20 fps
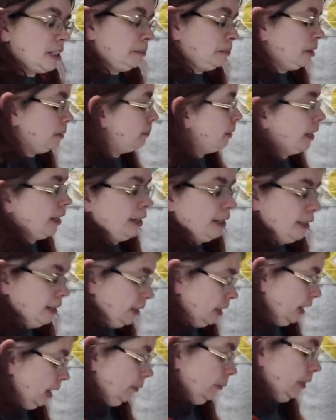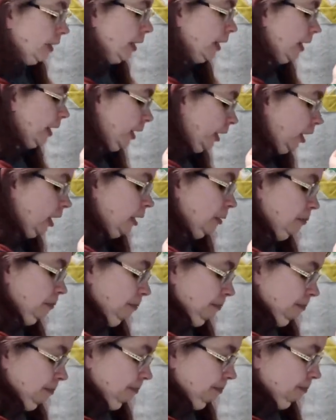to me, but he did not want to get up.
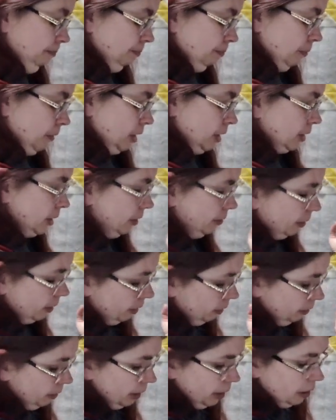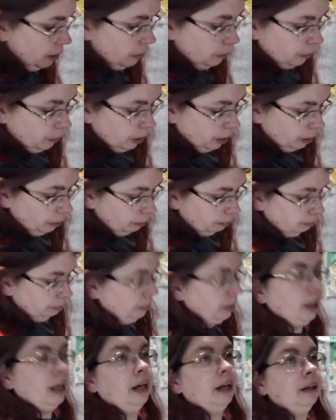So I'm like, okay, well,
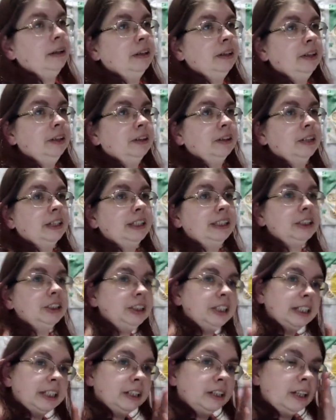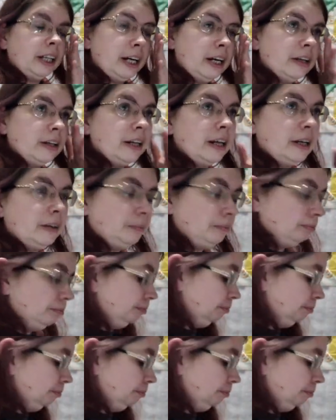you'll get your dinner later then.